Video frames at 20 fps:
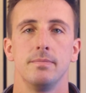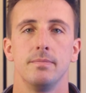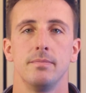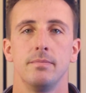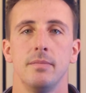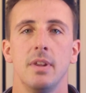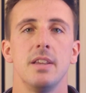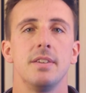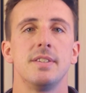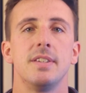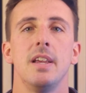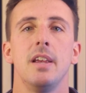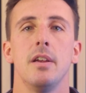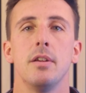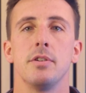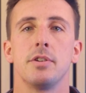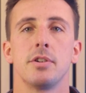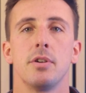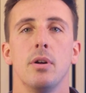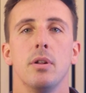Let's say you
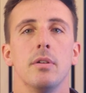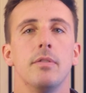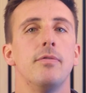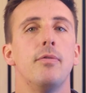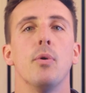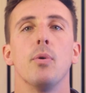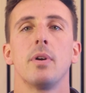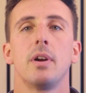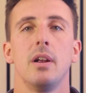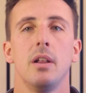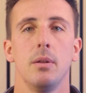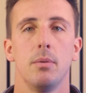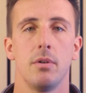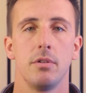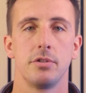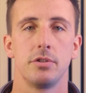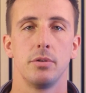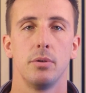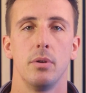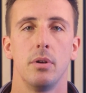install a 4 kilowatt
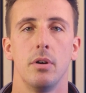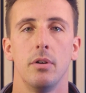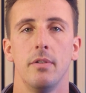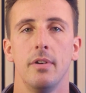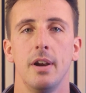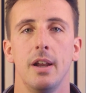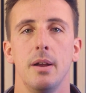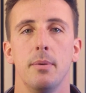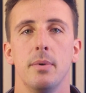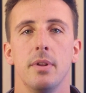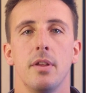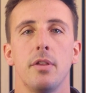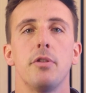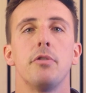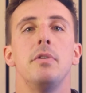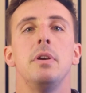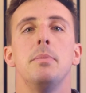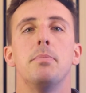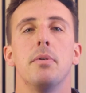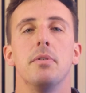solar array with a
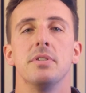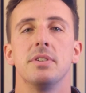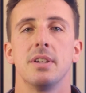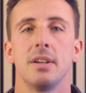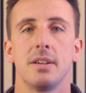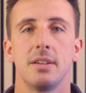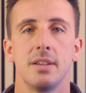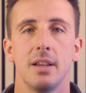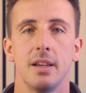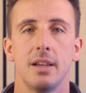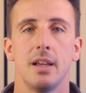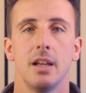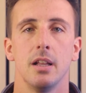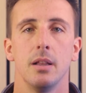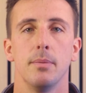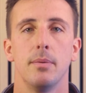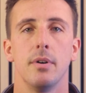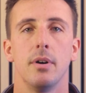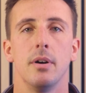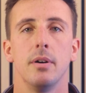3.68
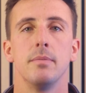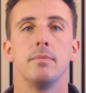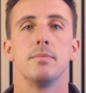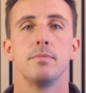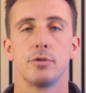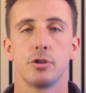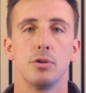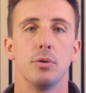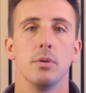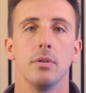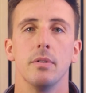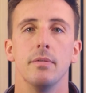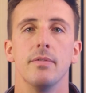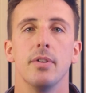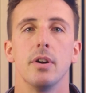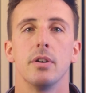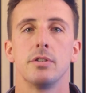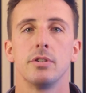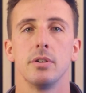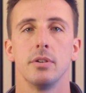kilowatt solar
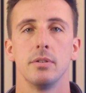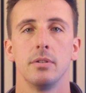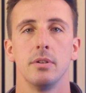inverter.